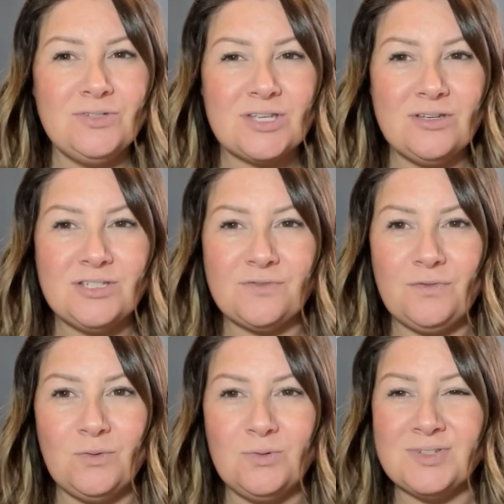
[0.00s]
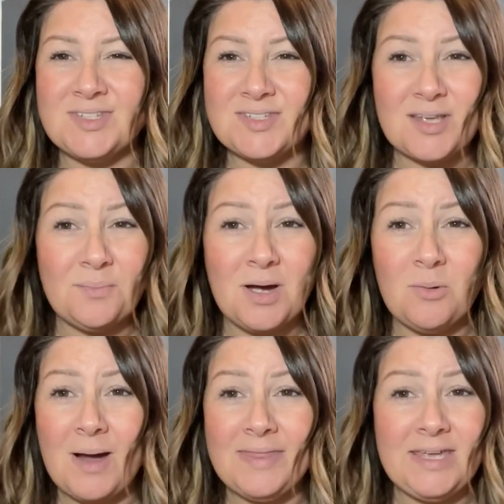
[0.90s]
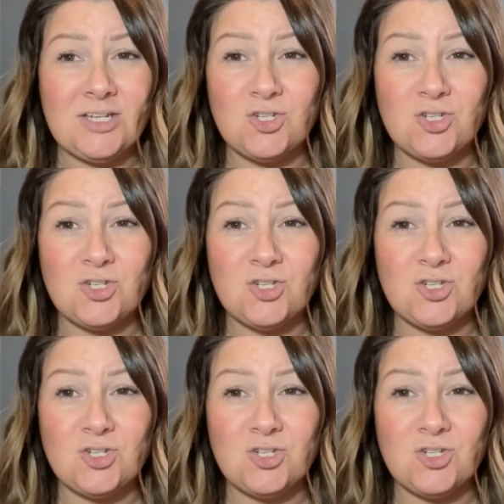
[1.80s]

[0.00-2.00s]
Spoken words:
those for summer where they can